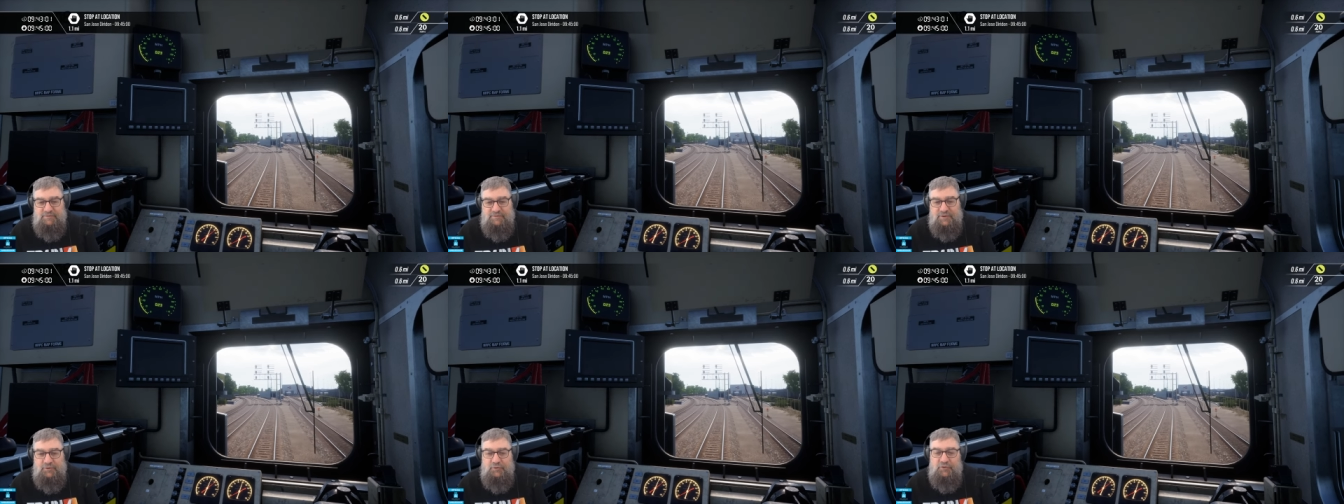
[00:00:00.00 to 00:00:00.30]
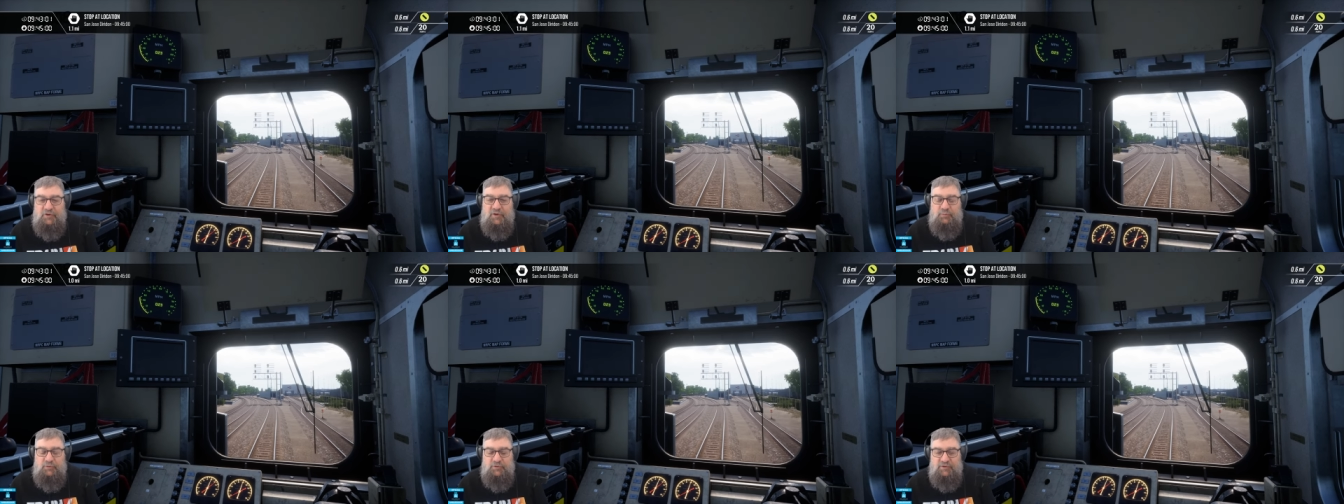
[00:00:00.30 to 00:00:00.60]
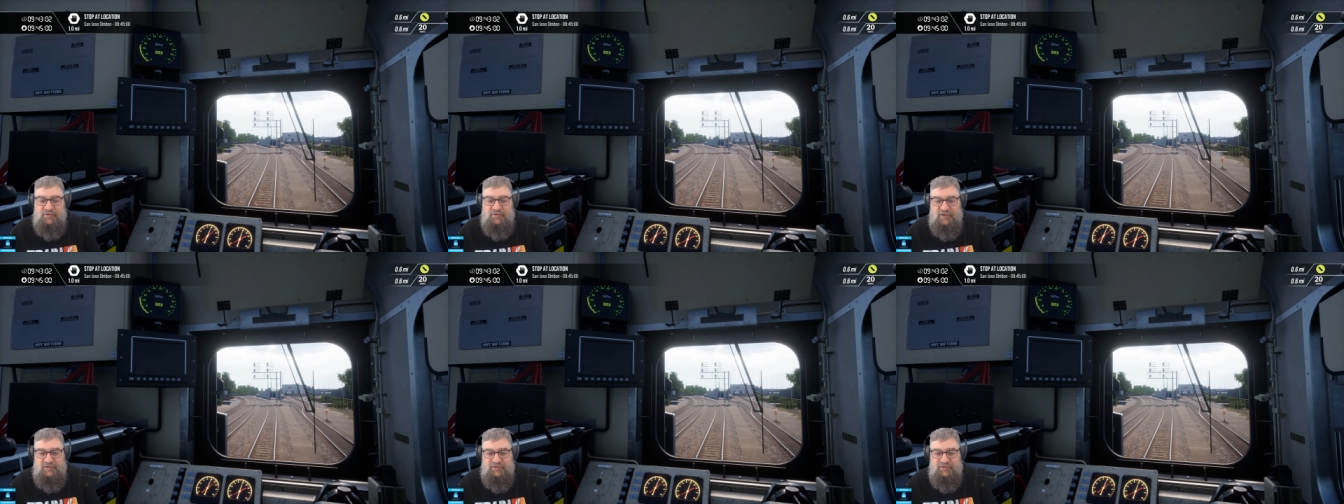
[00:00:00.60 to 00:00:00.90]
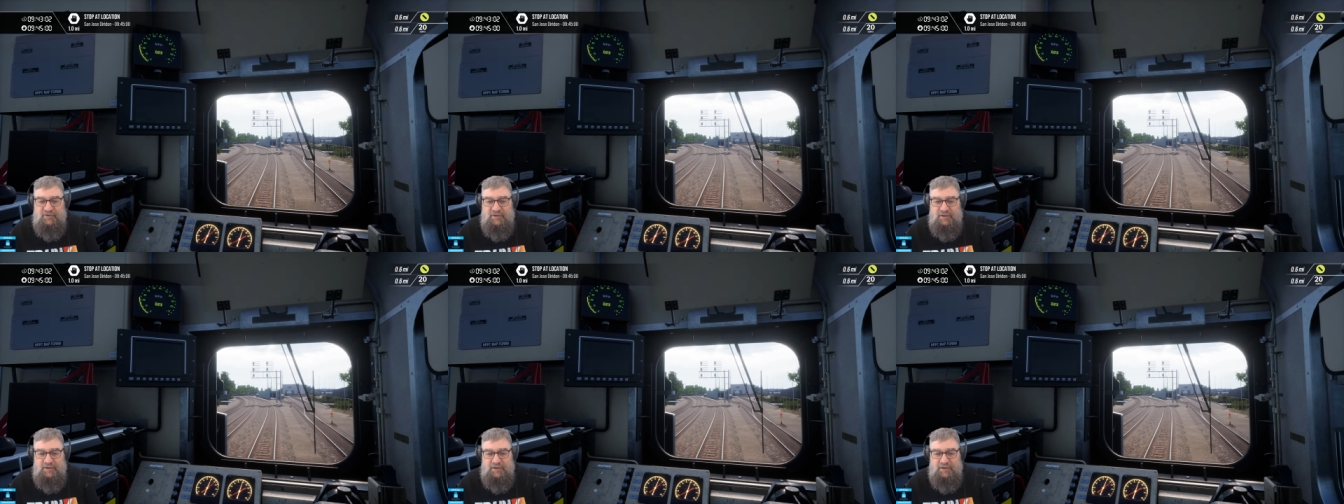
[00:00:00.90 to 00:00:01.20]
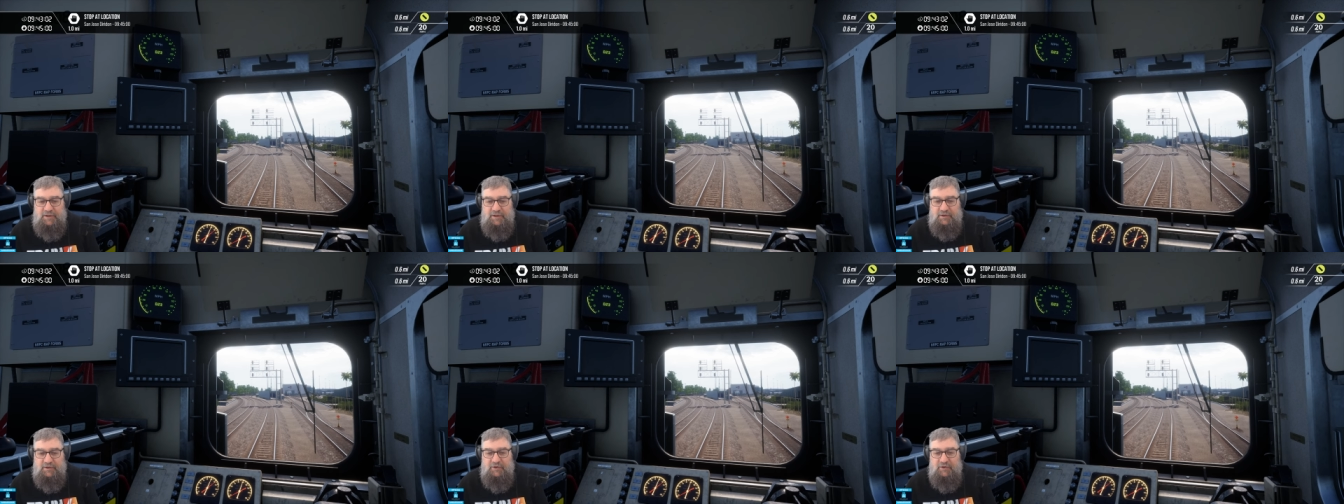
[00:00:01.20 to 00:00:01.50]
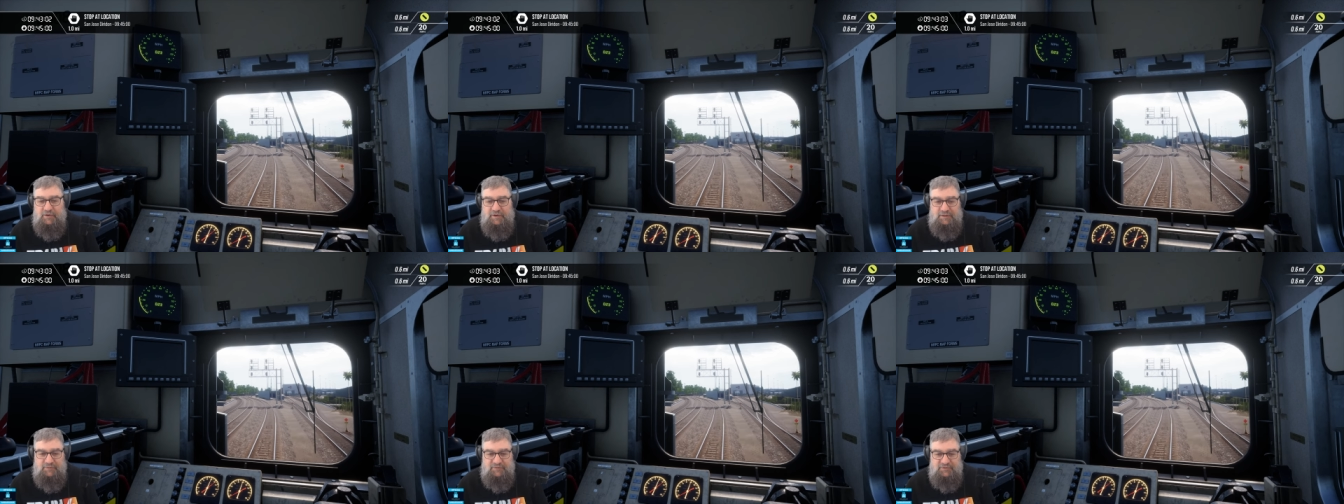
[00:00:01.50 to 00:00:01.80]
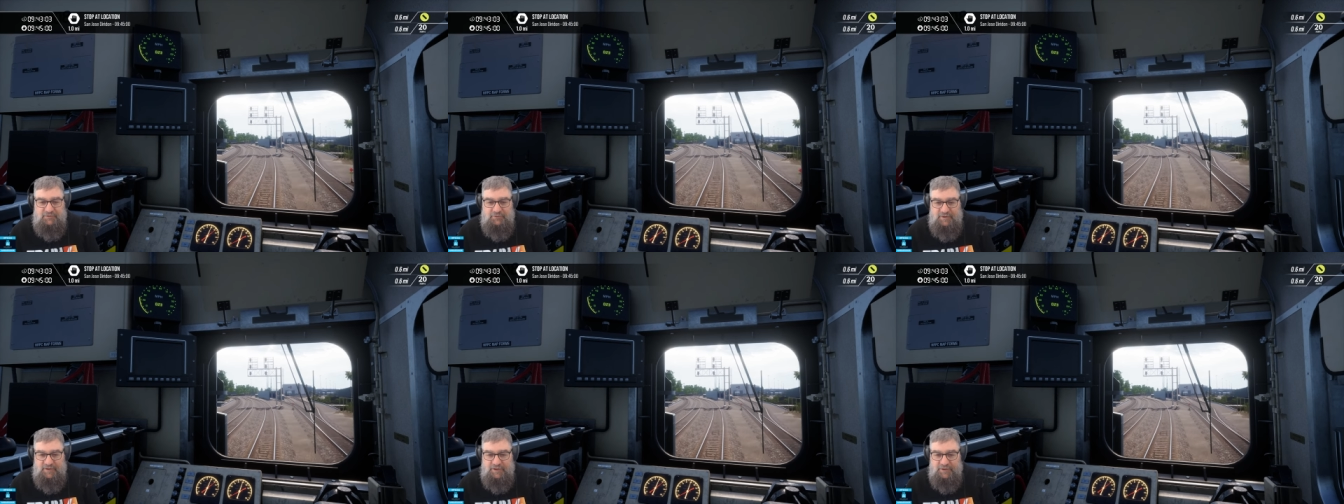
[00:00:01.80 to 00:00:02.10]
They couldn't have put the station down here. No, that
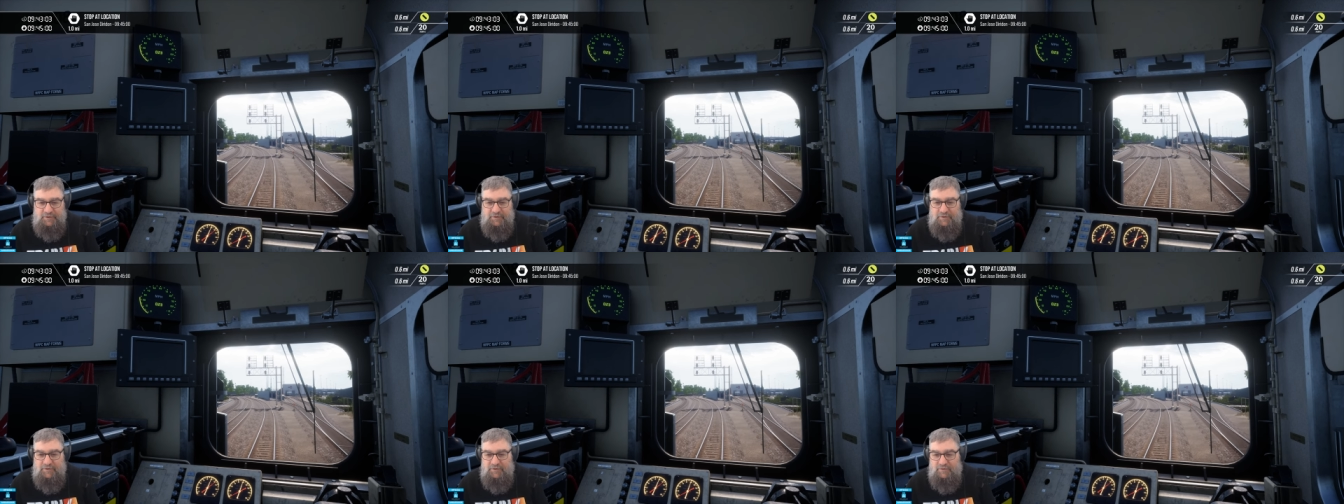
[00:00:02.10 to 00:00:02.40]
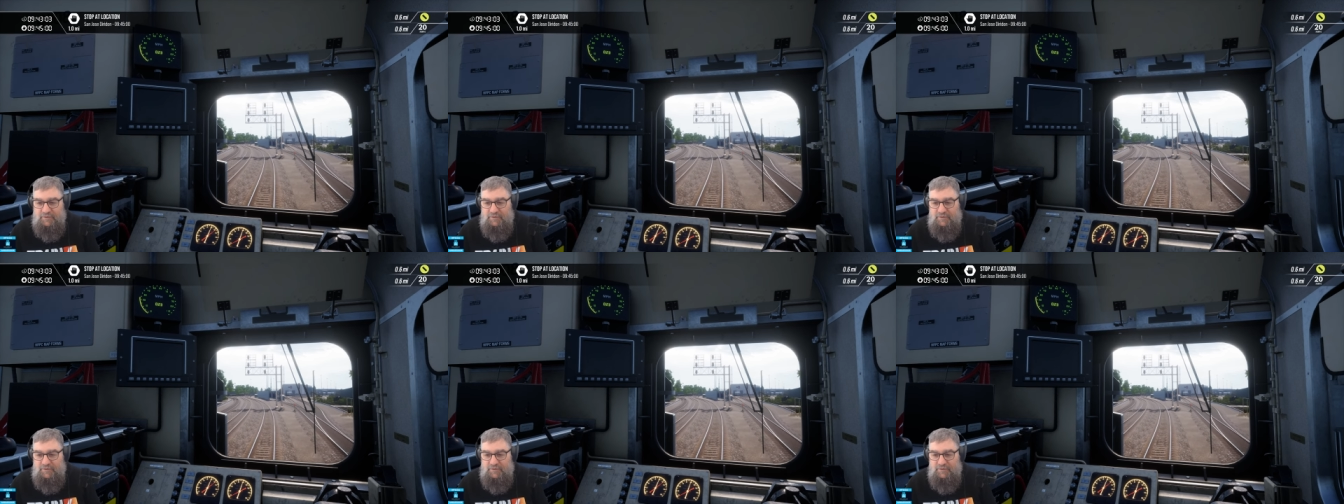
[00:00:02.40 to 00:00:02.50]
was too hard.